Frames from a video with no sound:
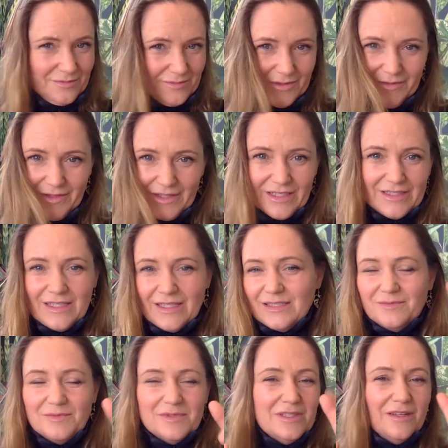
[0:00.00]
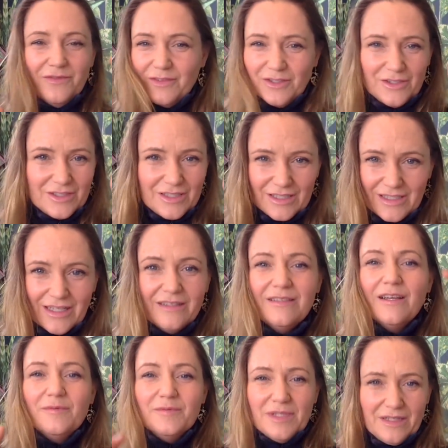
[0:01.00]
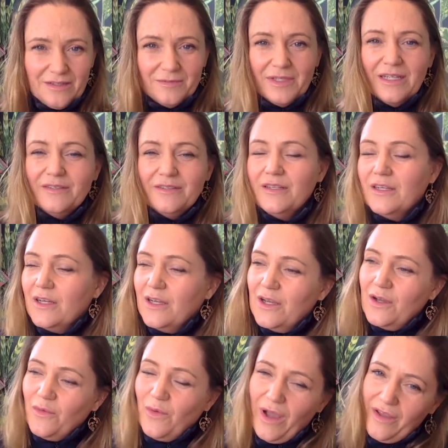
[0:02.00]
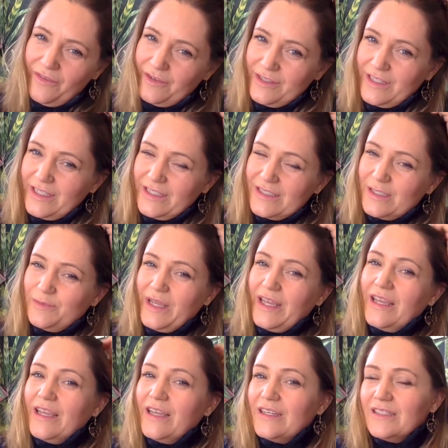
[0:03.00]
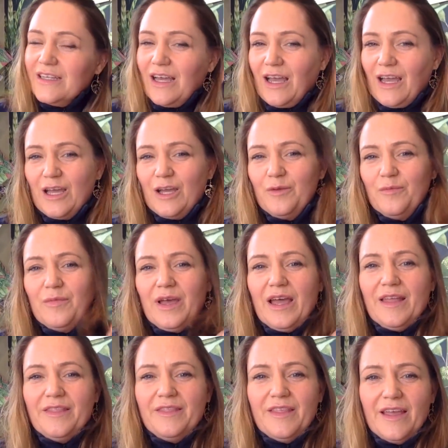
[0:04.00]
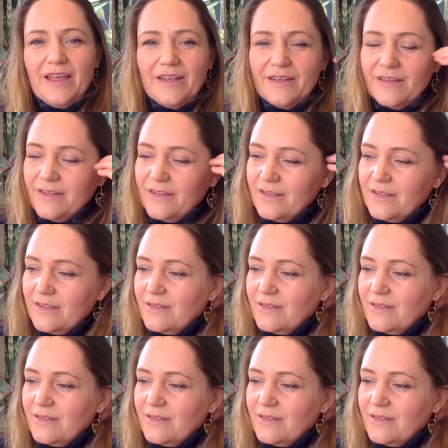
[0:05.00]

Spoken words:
the vicar says some stuff and you sit down, up, down, whatever it needs to be. And then